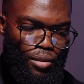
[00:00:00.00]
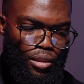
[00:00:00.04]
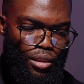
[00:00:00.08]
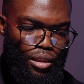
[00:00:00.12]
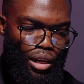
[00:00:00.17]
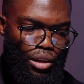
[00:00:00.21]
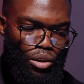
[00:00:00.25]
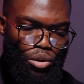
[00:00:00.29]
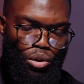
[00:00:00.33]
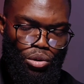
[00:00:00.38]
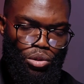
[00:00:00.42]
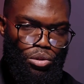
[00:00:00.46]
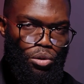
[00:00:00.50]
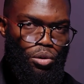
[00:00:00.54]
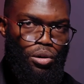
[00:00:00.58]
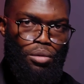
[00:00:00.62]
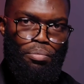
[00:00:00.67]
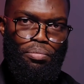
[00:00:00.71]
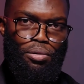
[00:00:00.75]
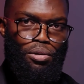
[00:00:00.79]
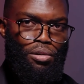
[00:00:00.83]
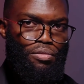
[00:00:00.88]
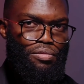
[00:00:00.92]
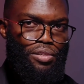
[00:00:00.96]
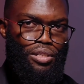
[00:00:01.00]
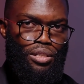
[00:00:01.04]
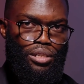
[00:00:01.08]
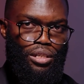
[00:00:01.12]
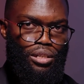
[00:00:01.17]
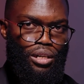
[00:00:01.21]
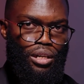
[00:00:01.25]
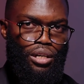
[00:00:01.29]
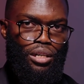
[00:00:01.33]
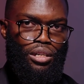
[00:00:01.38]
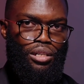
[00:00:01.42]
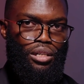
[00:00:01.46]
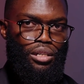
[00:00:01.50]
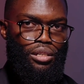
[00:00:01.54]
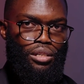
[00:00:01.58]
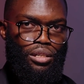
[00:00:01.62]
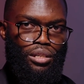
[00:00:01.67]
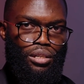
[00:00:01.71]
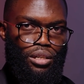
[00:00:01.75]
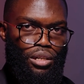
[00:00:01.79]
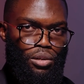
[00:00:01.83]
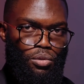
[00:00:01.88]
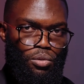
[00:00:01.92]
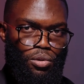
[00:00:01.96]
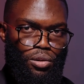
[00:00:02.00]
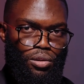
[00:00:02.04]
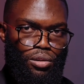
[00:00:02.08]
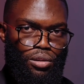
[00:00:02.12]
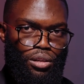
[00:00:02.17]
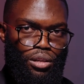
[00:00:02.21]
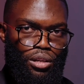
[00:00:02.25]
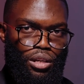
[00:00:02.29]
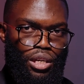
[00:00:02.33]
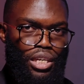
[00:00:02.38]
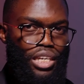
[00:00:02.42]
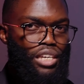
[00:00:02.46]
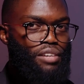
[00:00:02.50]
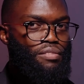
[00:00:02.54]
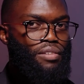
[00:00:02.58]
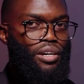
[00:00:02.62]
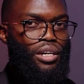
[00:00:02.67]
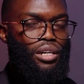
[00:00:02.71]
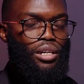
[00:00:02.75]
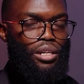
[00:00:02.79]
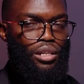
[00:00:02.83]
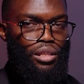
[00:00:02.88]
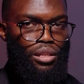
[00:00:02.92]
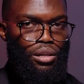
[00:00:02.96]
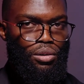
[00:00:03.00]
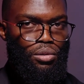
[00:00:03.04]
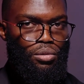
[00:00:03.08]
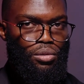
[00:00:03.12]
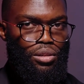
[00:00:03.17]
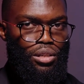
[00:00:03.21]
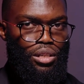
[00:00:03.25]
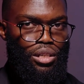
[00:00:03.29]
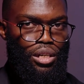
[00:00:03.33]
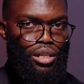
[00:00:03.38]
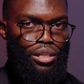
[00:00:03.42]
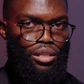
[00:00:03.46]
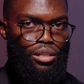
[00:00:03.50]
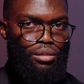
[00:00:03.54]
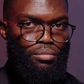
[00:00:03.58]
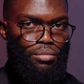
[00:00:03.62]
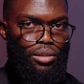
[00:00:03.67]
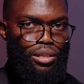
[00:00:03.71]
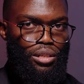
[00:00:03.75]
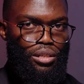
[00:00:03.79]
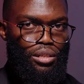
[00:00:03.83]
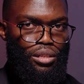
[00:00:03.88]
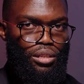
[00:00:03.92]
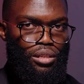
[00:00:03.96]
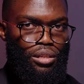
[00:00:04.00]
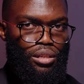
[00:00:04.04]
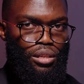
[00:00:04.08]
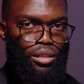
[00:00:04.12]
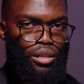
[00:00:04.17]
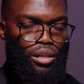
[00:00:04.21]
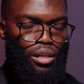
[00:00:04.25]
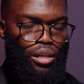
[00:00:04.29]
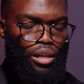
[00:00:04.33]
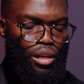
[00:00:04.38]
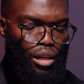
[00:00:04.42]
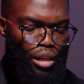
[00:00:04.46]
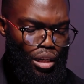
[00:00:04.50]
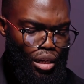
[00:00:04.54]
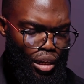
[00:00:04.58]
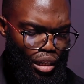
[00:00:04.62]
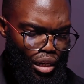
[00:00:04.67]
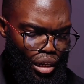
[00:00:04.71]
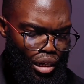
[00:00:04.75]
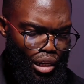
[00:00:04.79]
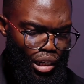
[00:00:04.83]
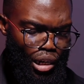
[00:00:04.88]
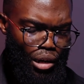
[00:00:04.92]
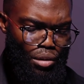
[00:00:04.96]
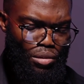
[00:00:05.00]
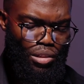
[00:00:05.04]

that not all prophecies are created equal, even in the Old Testament. Now,